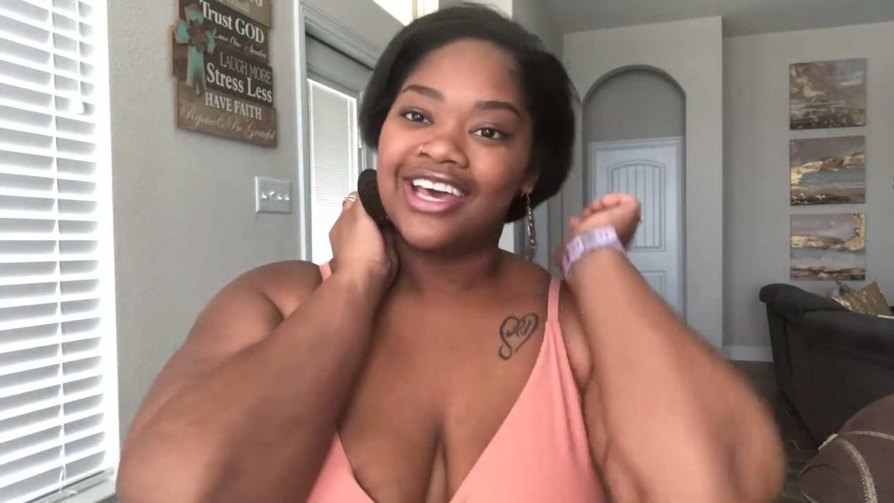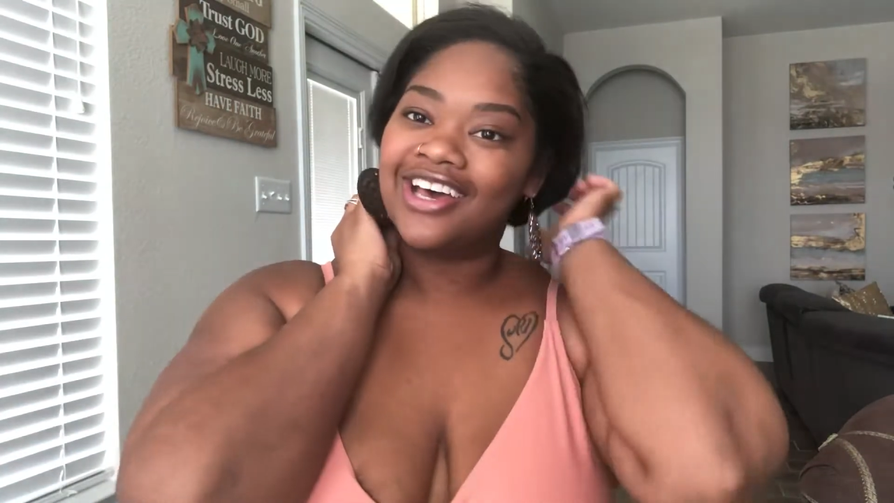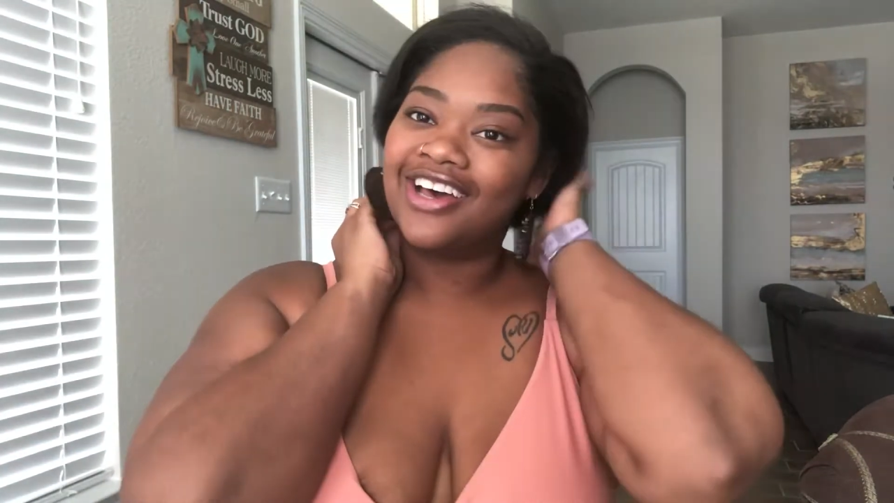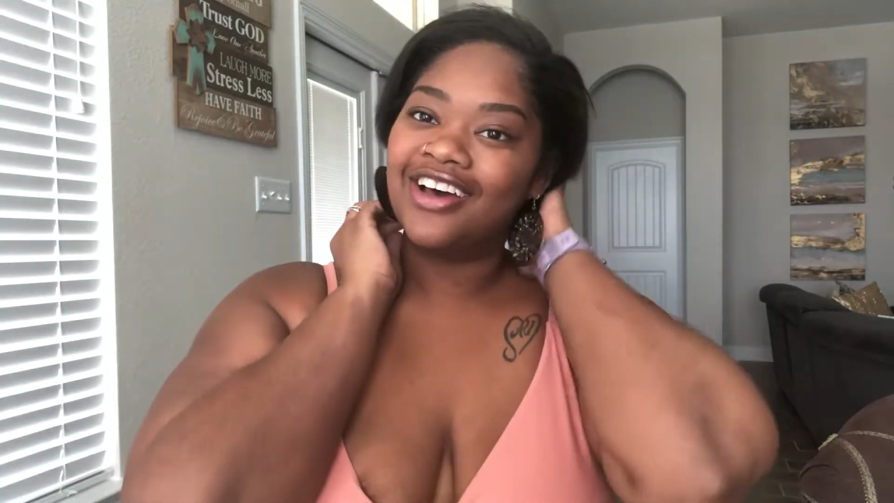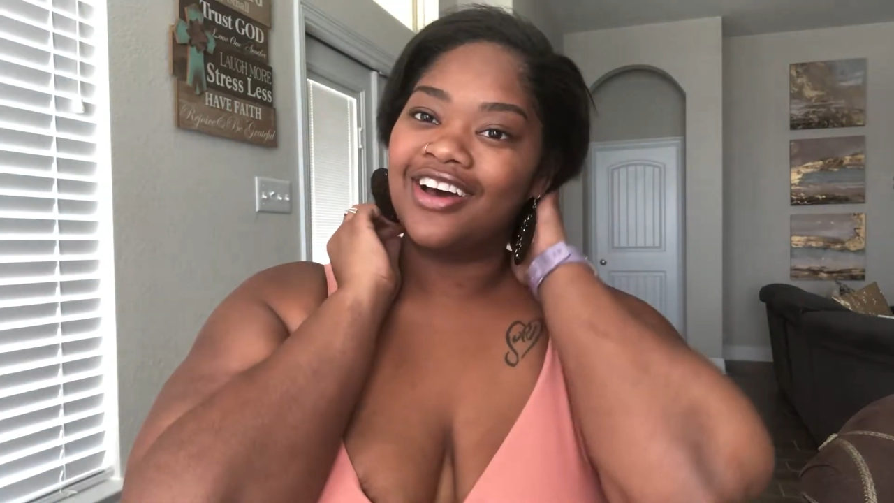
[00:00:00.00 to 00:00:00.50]

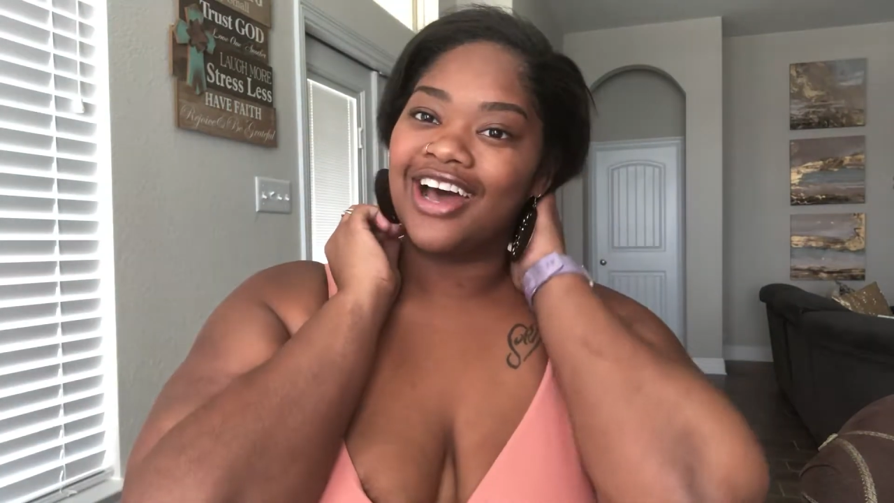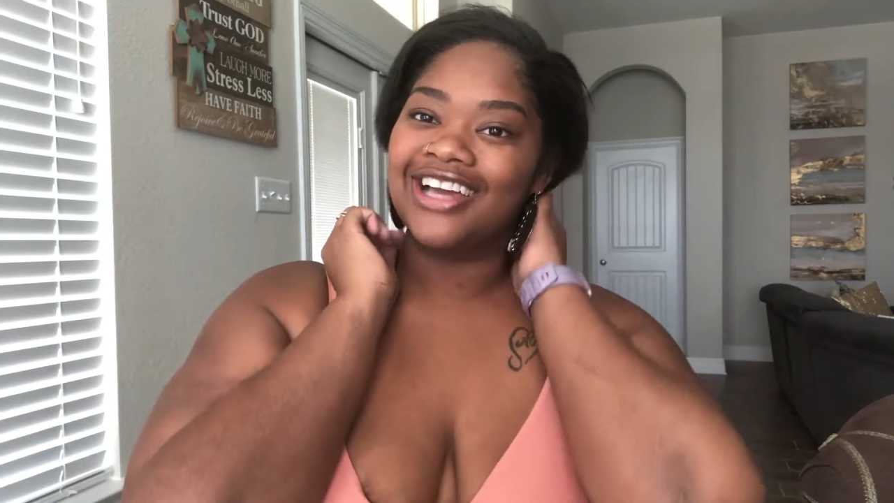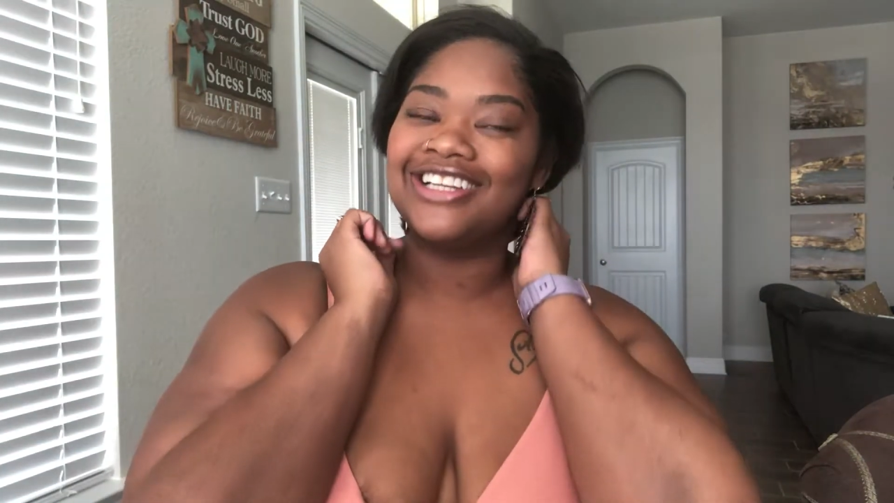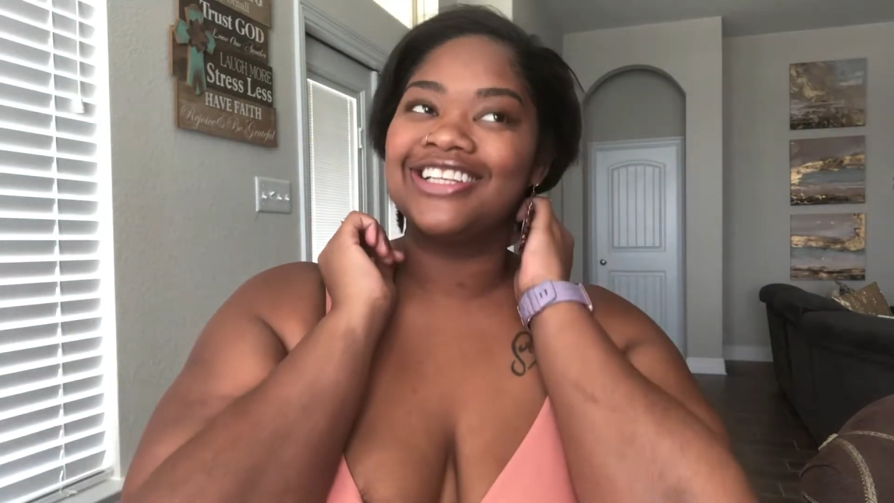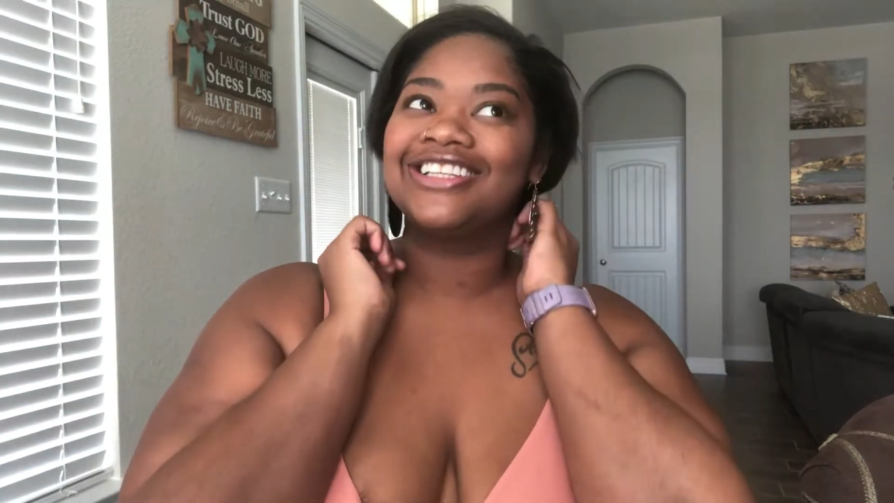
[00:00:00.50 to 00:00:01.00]

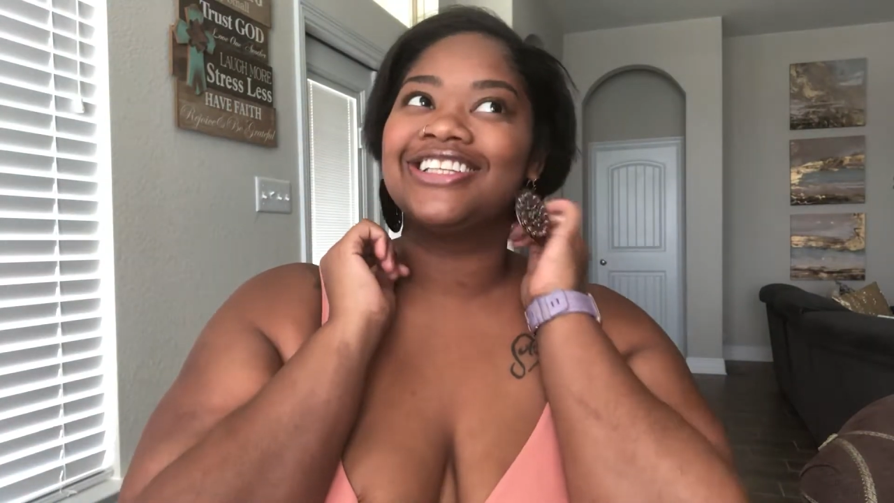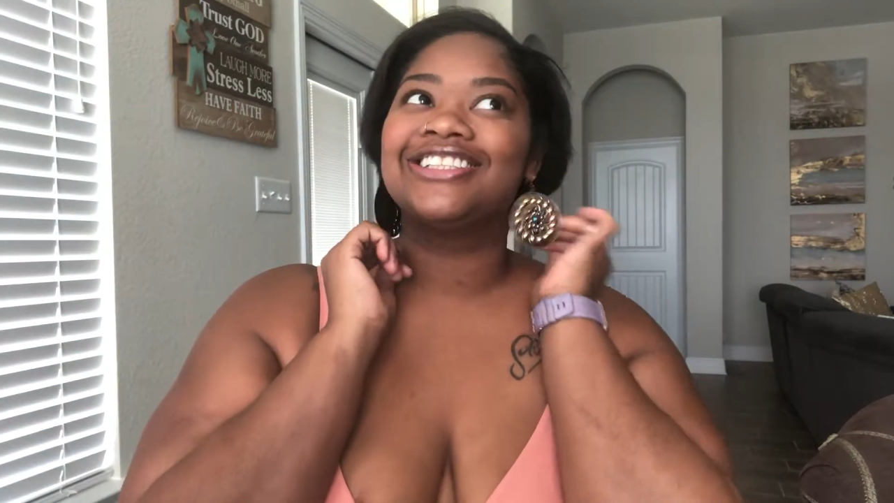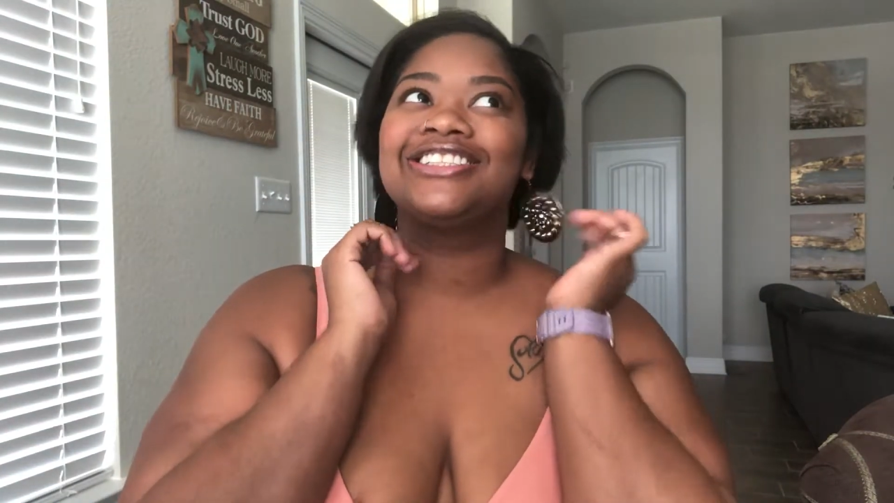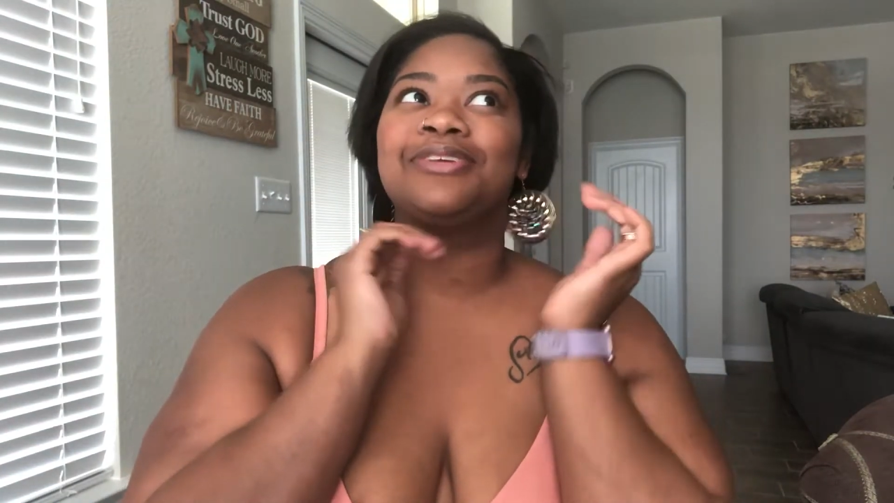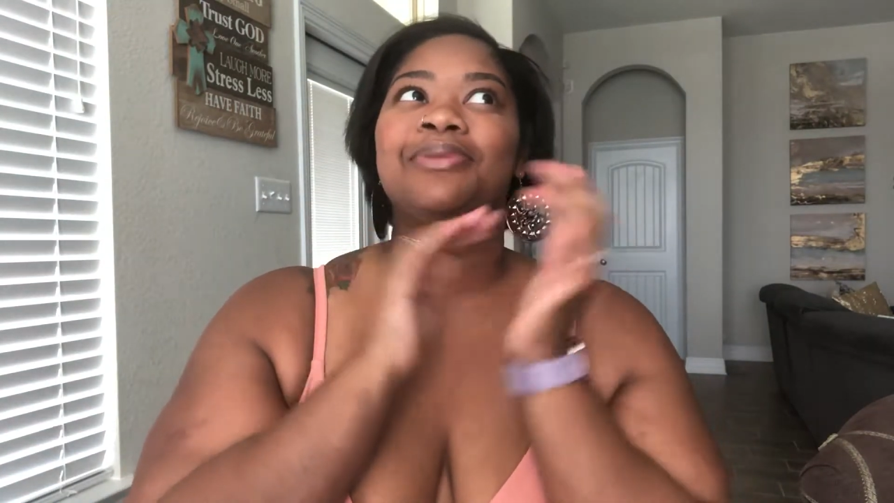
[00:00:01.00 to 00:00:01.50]
I did
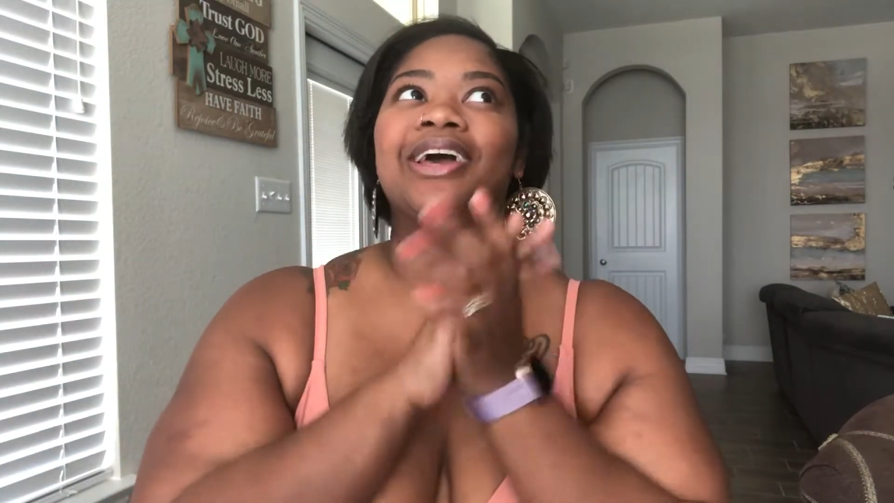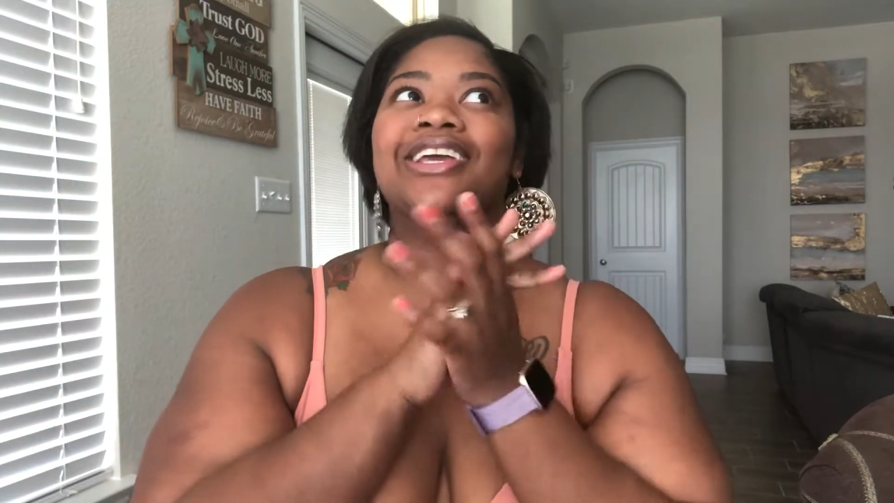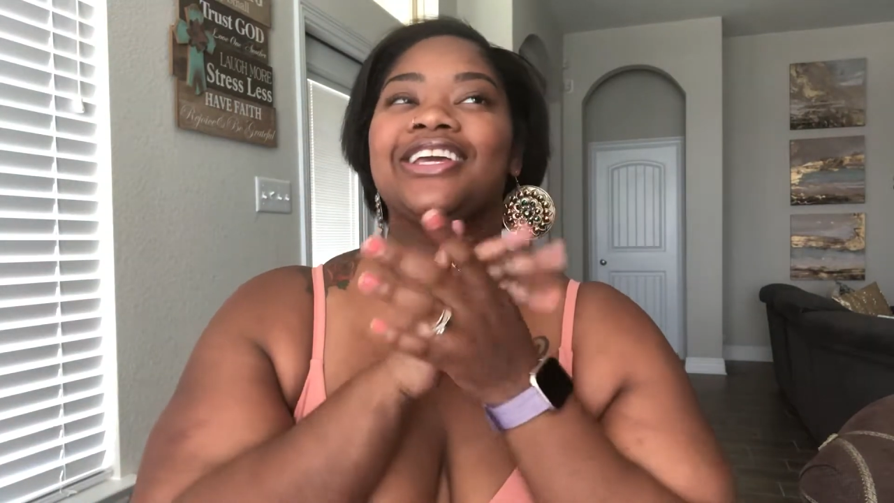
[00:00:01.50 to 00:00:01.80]
this back